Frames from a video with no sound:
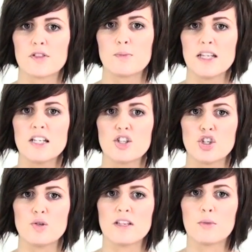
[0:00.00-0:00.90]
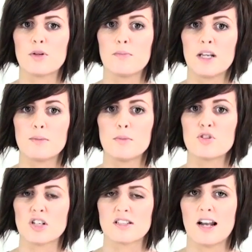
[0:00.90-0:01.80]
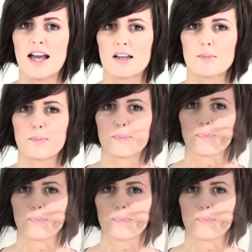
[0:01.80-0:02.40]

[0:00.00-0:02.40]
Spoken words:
speedier shooting with minimum shutter lag.